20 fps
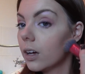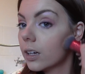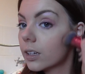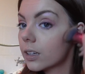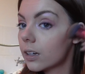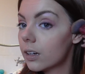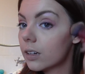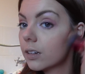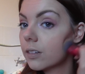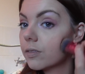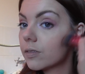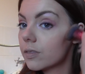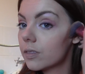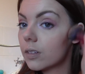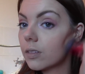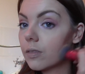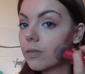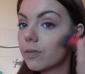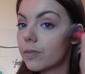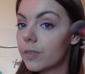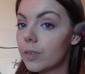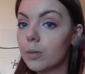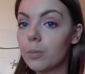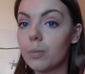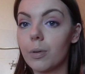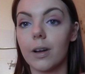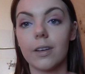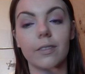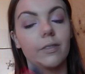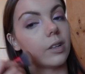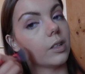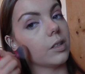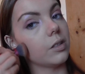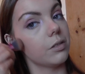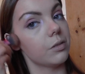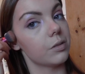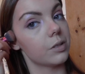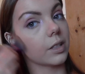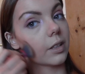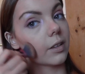I kind of feel braver
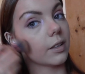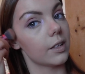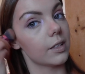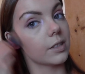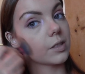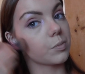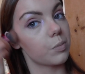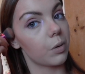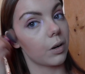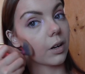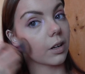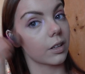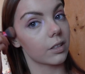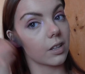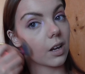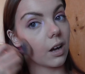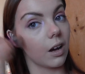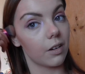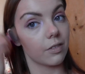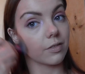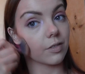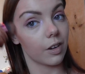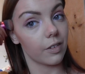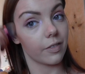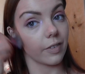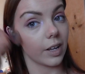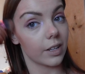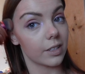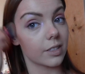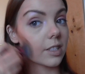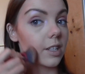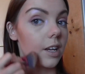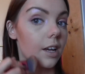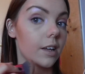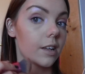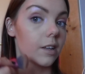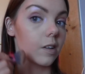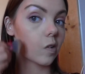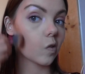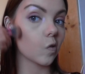using this product after I've had a
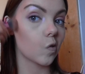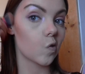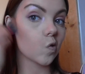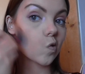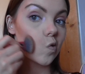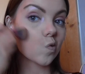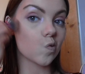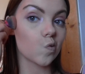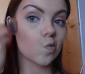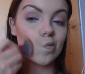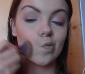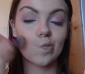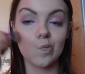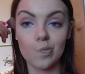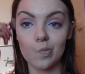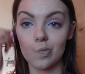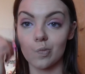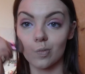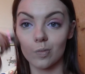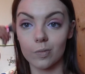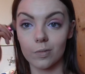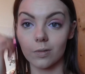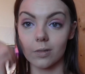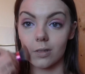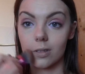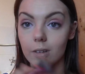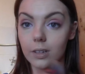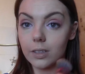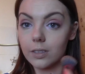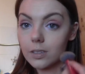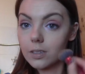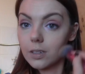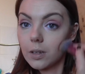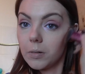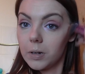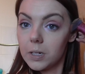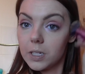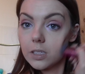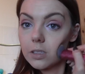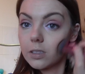tan, and
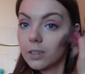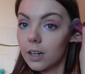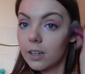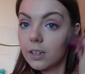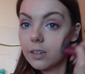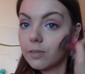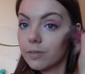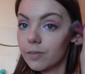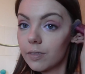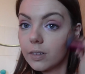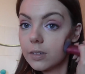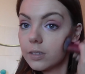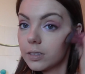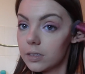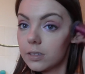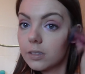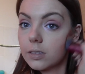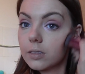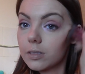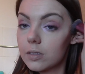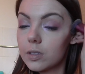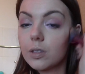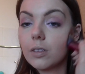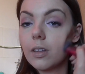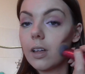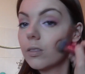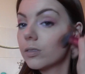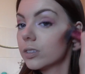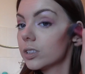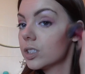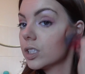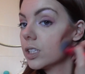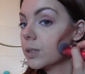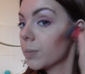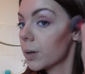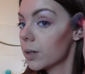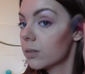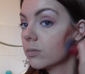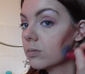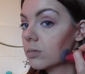so I just kind of do that on the
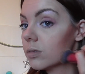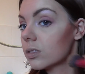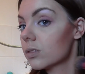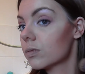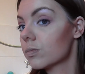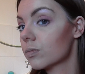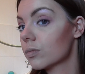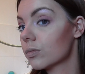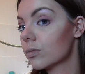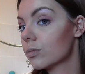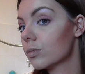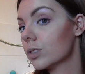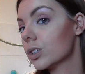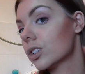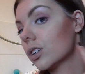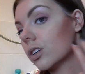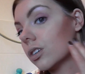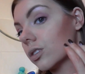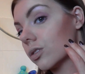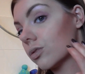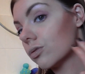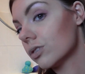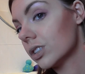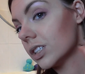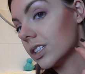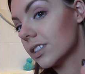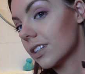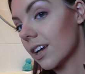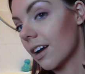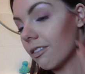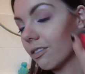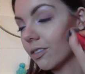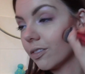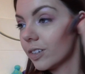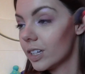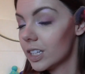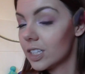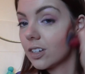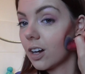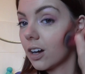cheekbones, which looks really scary and
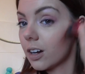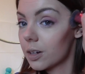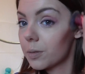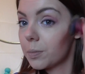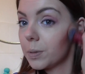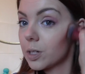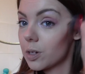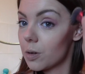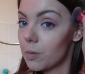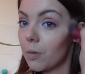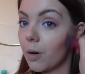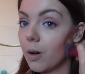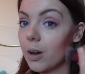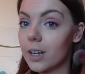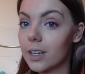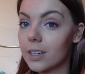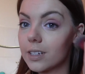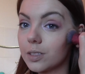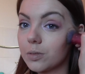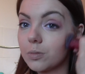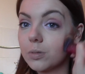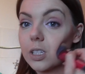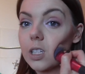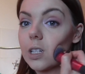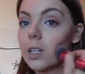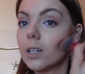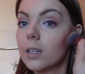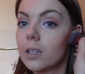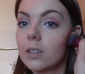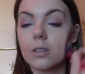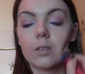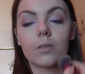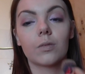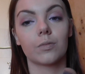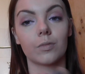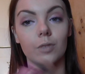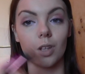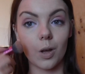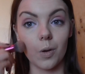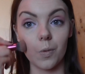really dark, but don't worry, because we're gonna
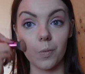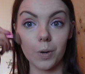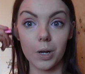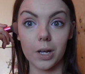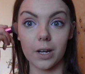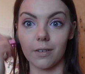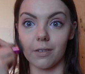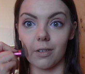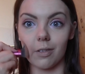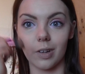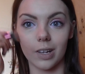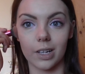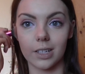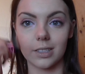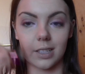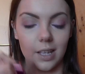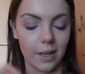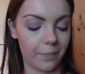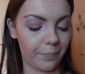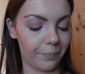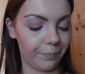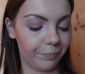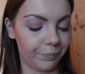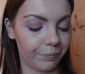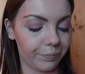fix it.